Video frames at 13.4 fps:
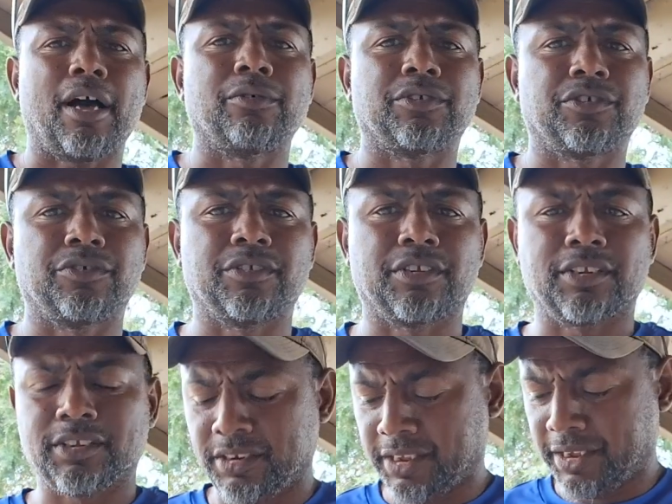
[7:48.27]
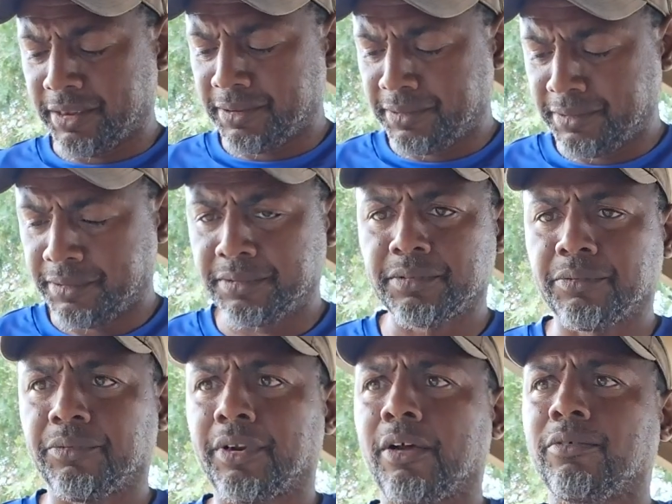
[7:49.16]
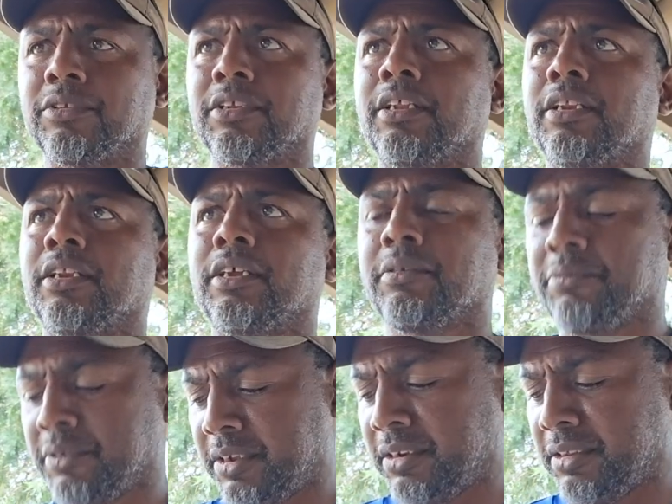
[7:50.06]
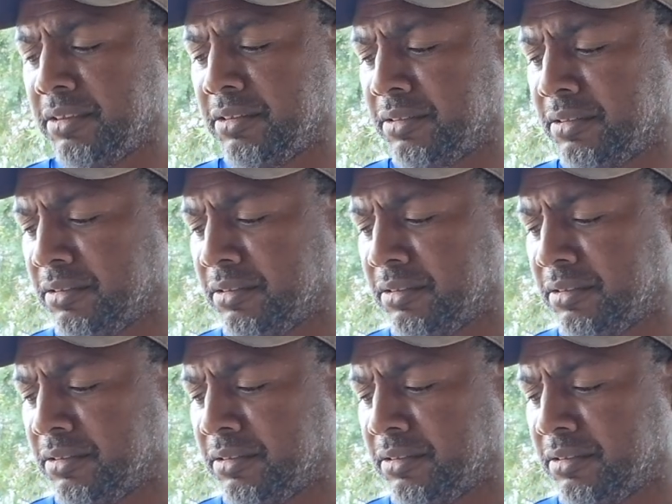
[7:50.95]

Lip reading: was using today when I was at the lake. Let me get this.